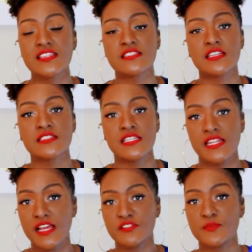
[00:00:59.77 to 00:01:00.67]
It's a
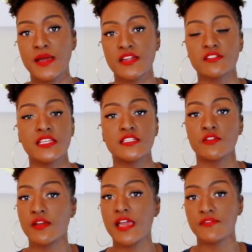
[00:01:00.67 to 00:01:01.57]
10-ounce bottle. They
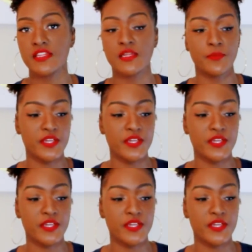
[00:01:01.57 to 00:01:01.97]
don't have it in the